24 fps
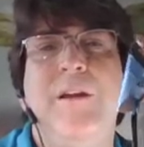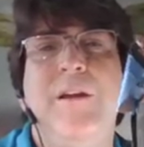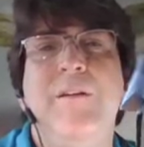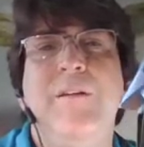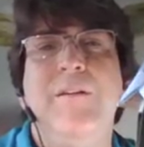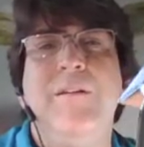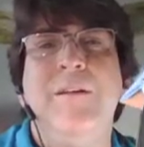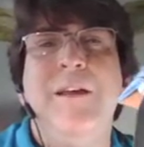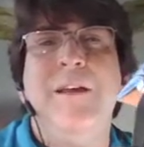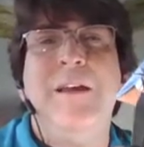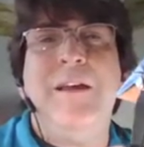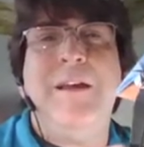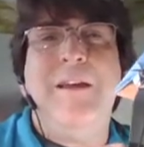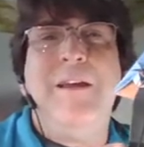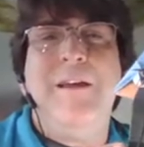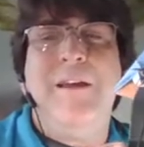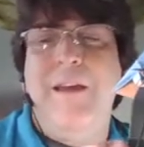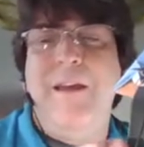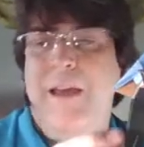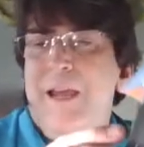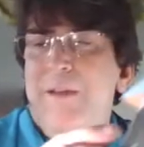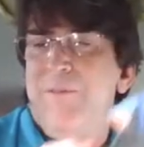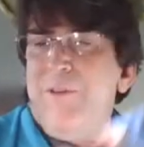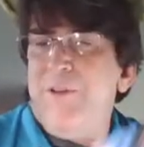I think
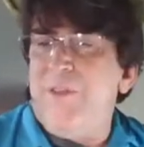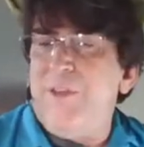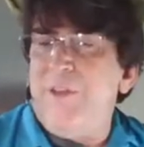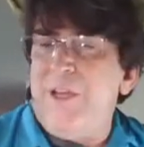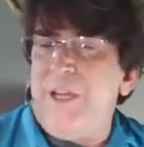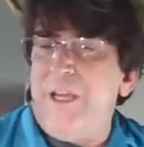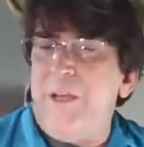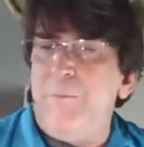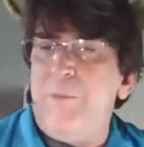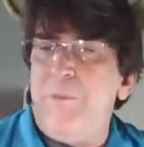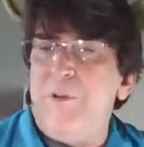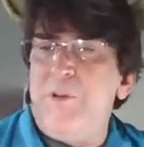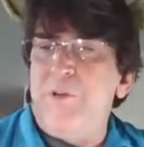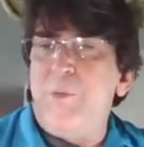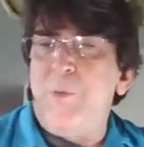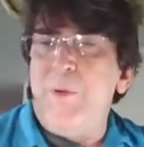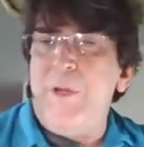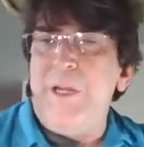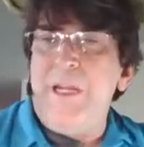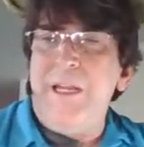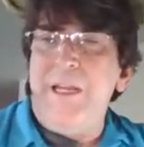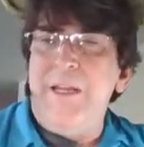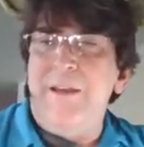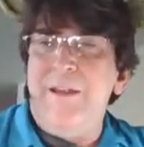Lando's probably
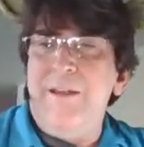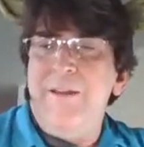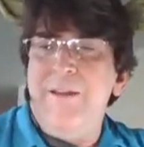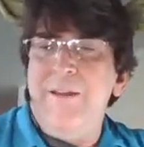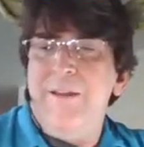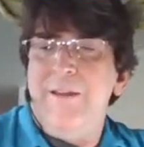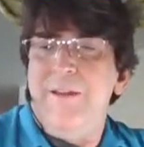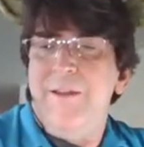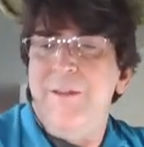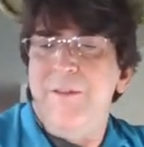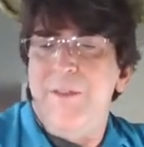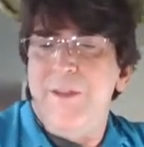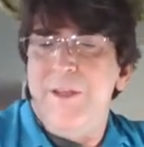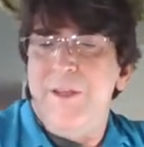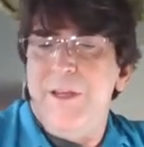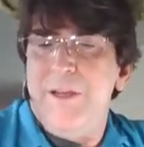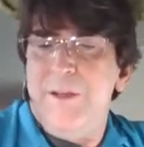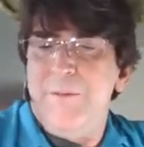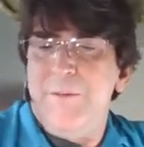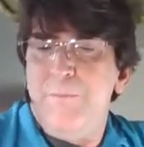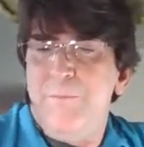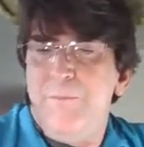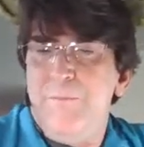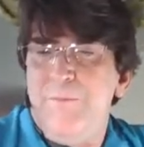the most complicated
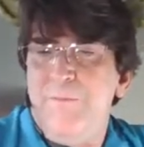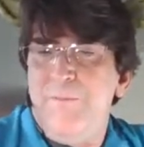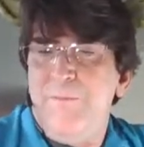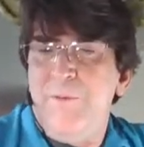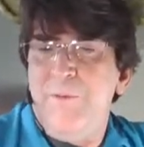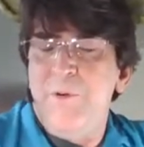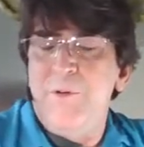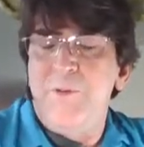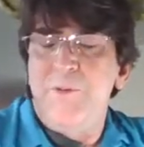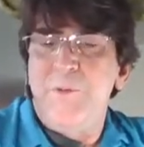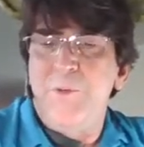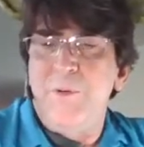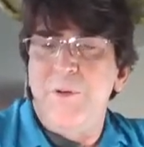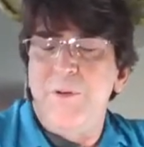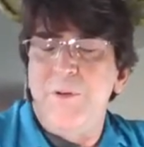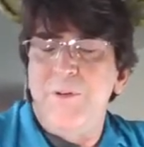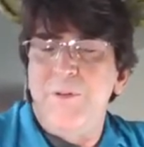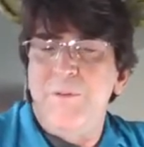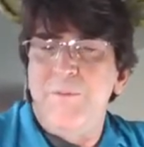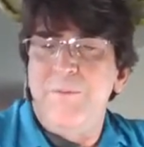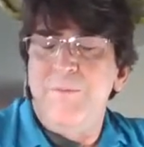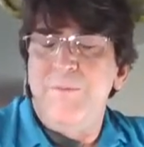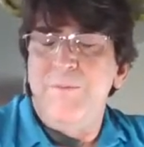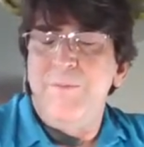one in there.
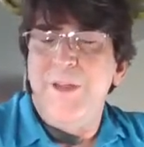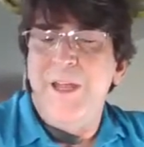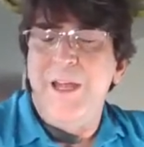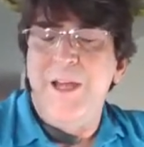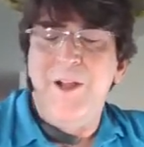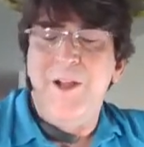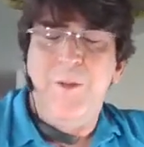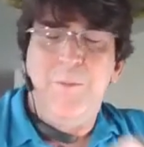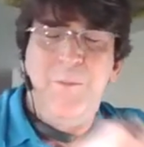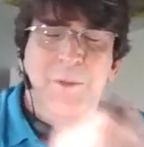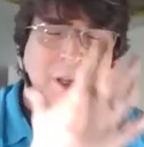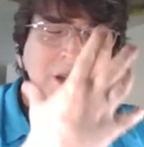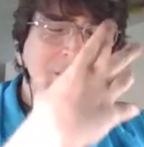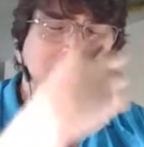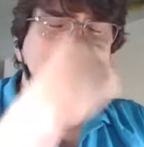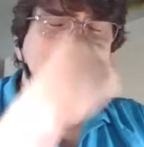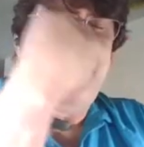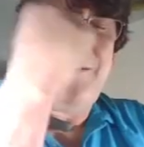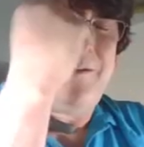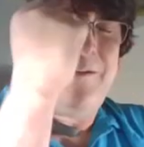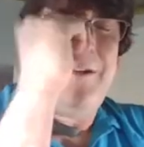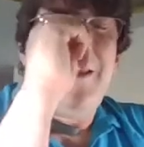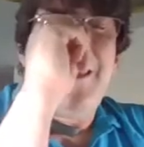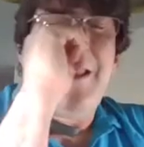Everything in
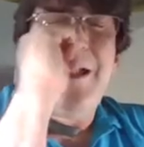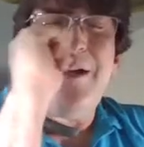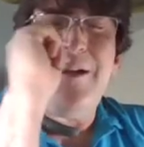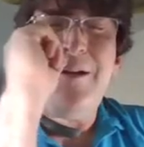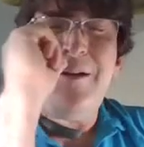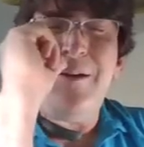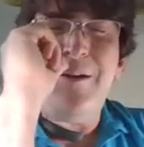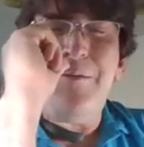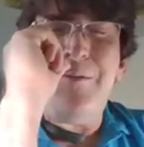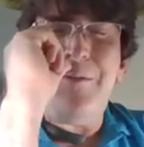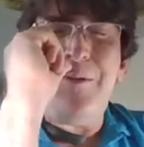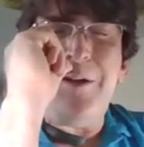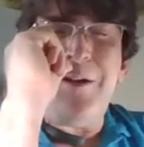between,